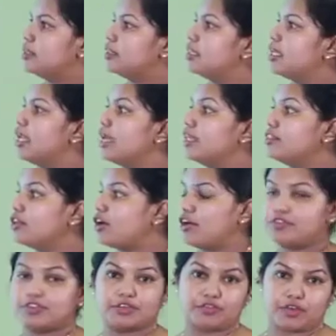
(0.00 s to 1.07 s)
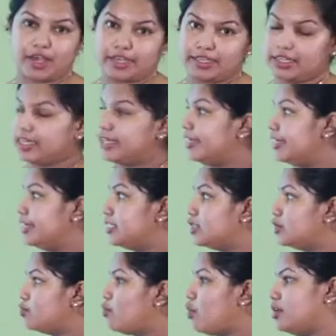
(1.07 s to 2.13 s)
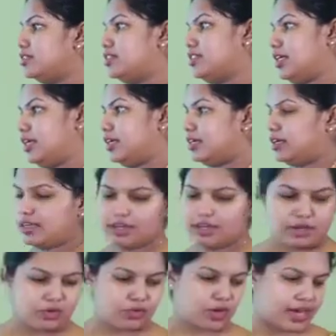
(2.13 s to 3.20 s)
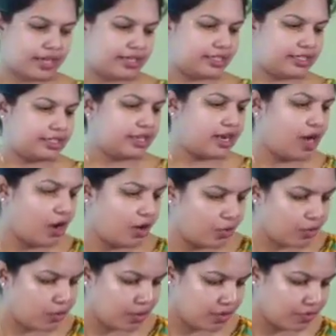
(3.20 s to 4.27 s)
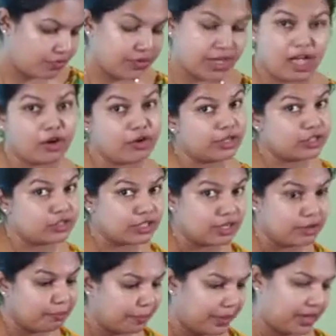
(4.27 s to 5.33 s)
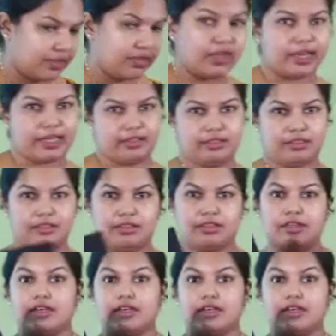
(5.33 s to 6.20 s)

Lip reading: The length of the file is 1 stick. Right. Now we are going to compare the length.